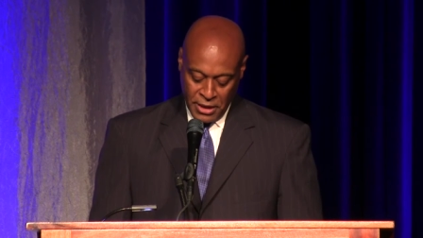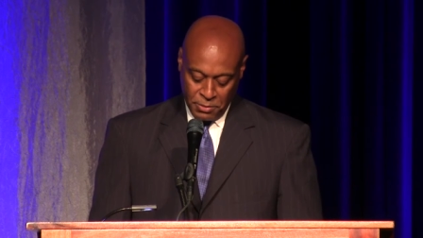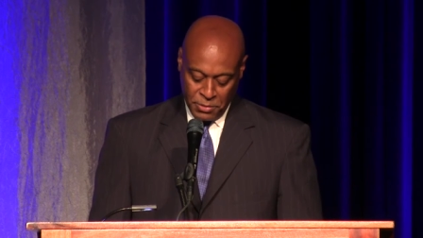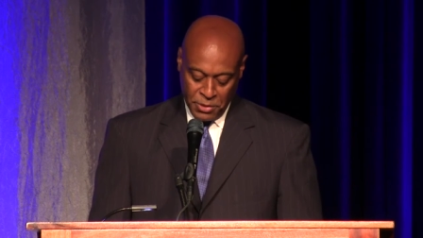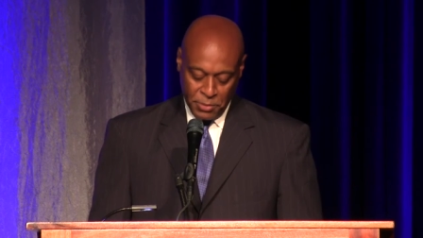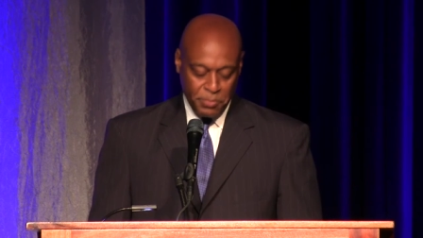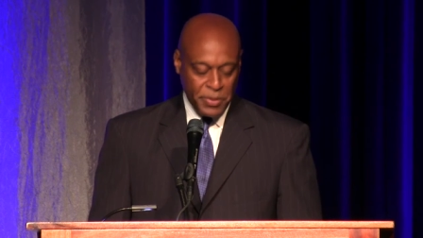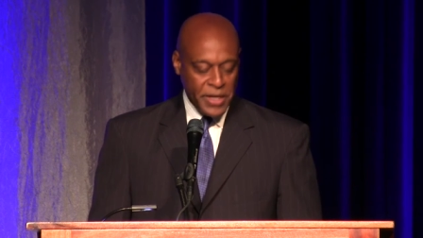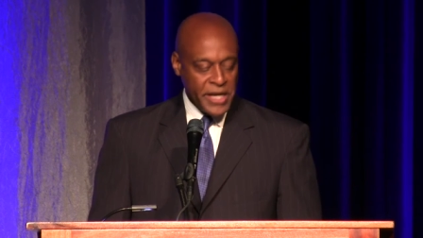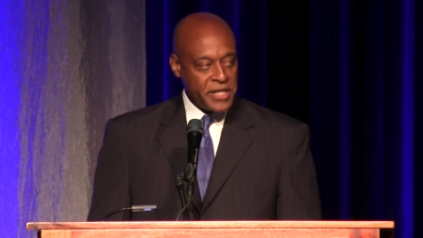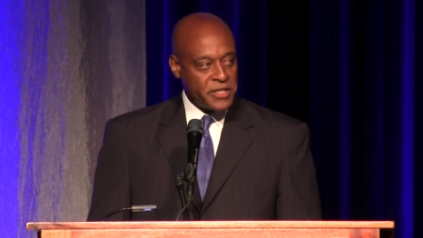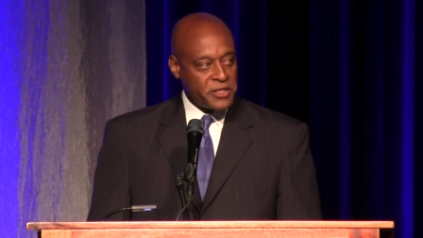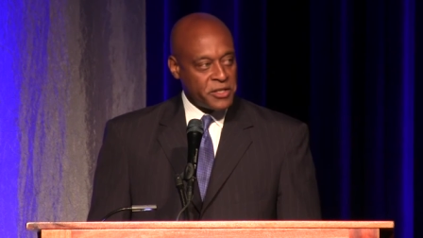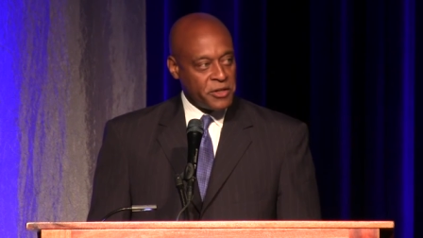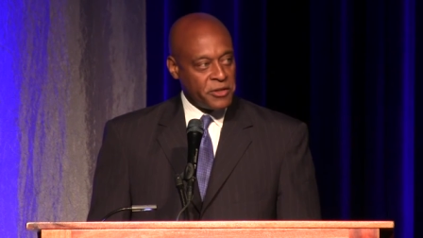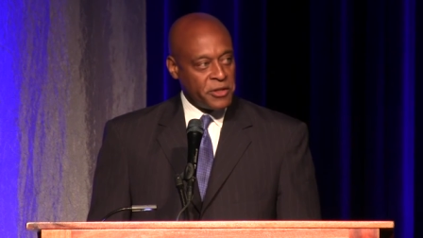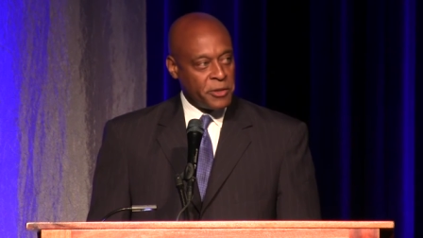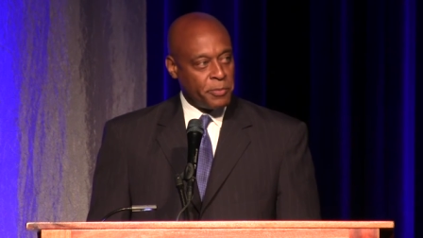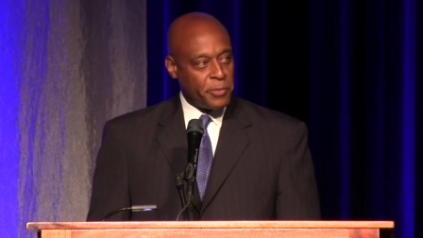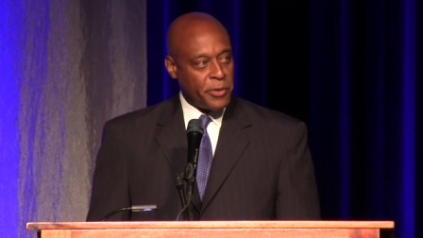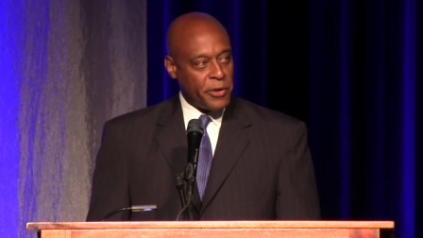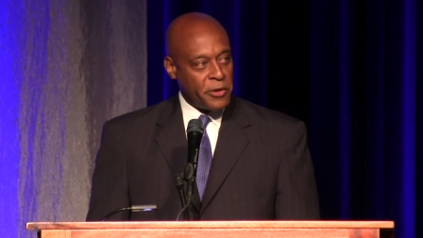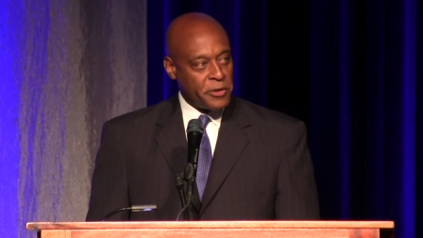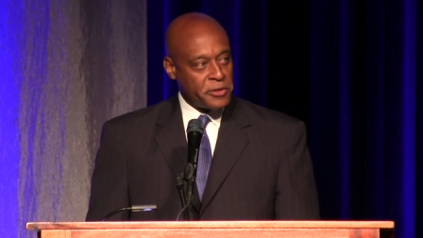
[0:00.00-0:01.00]
But based on
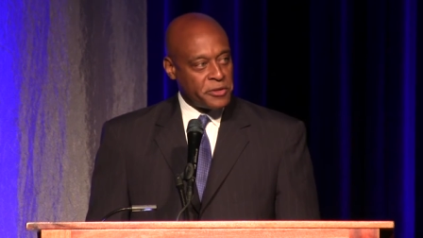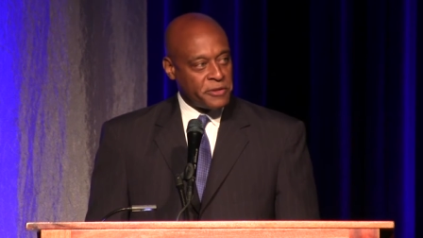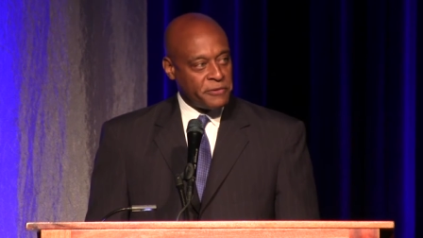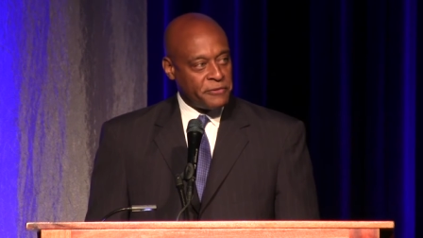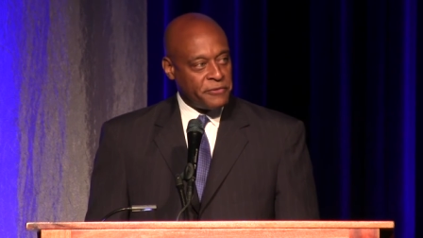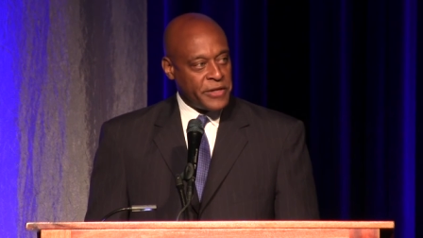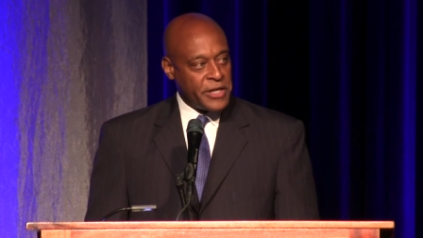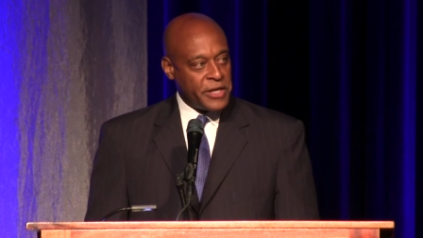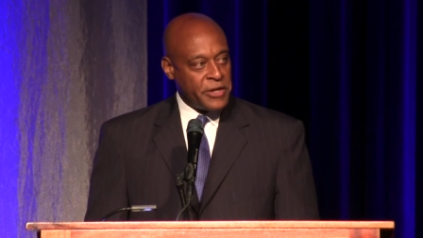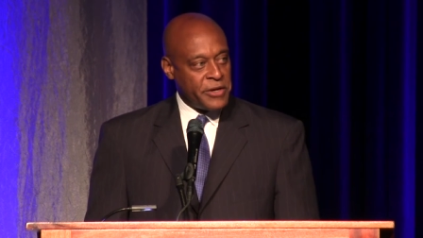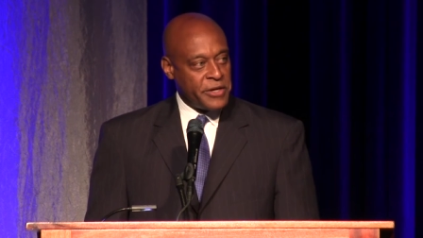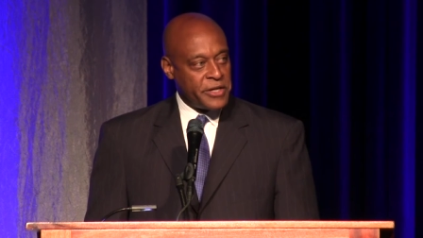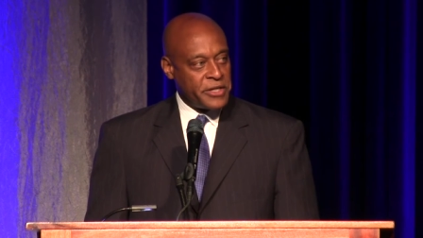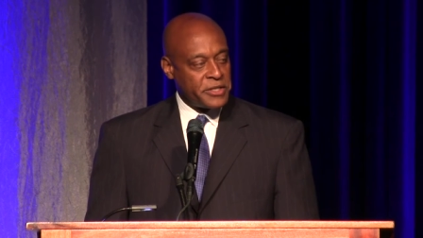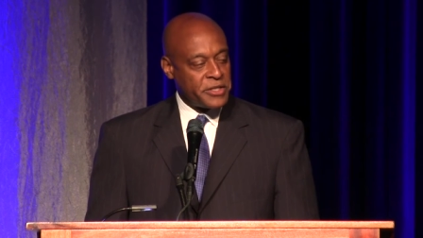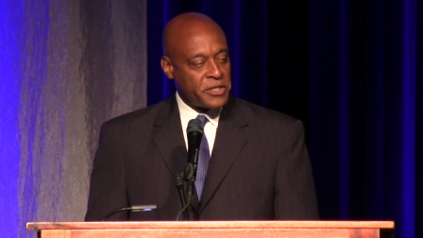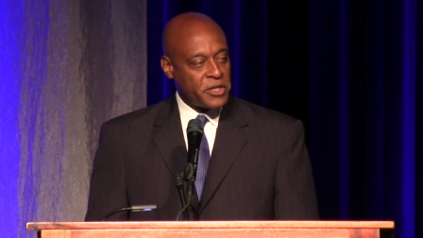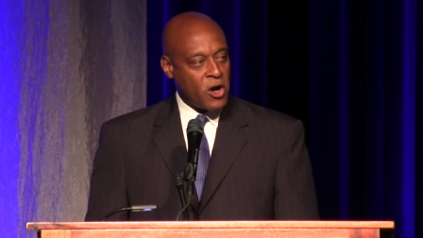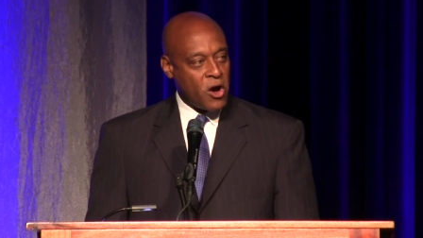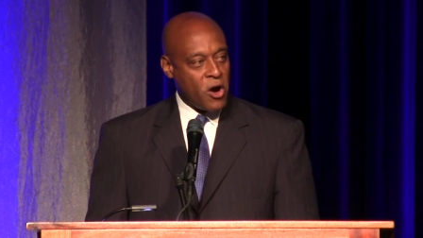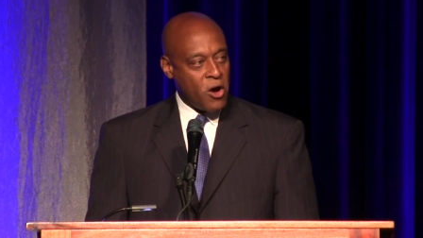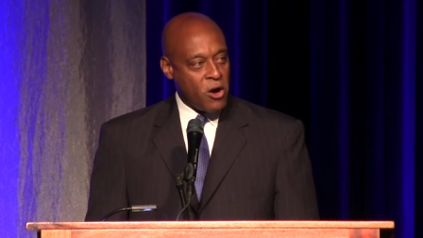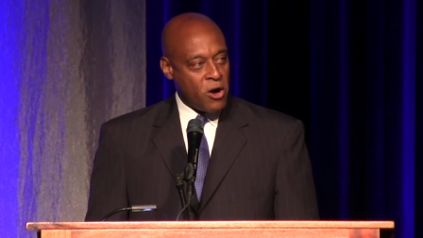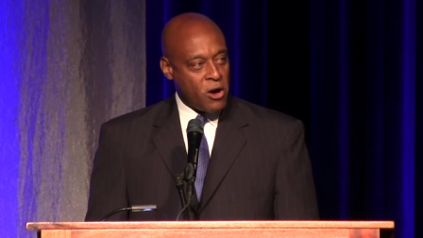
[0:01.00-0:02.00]
the perseverance,
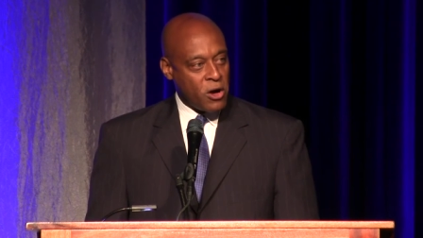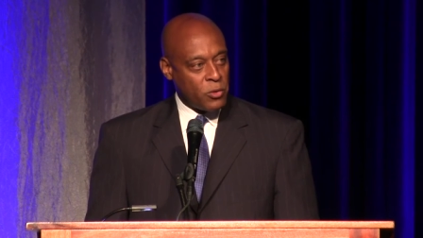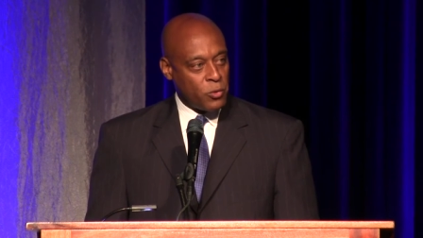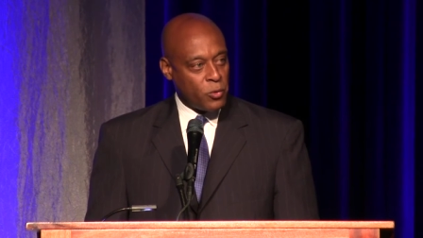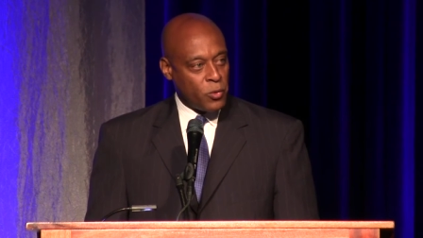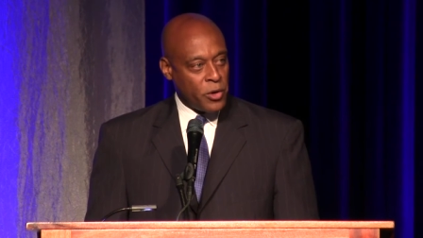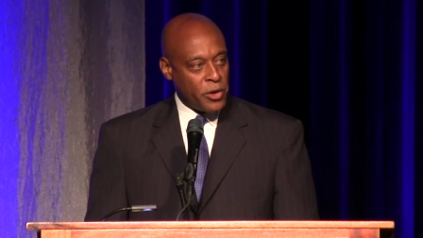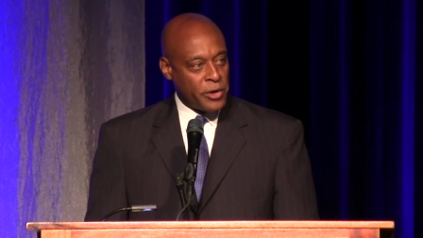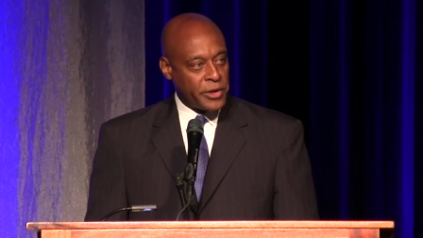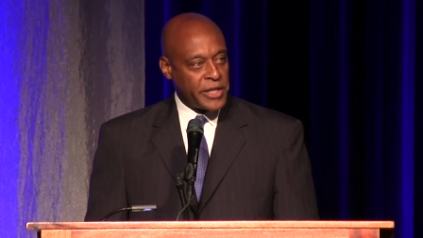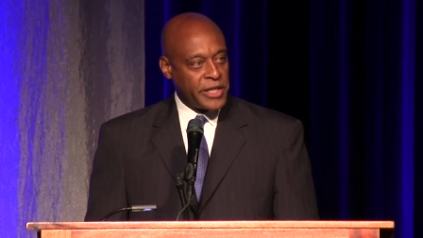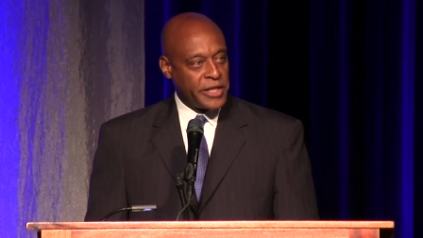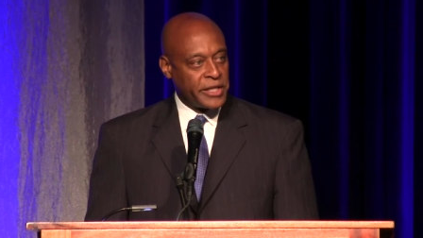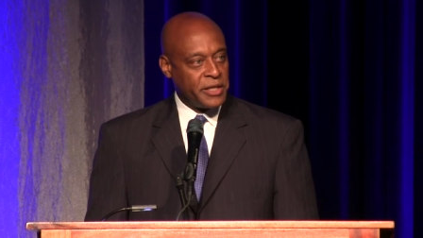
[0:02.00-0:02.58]
hard work,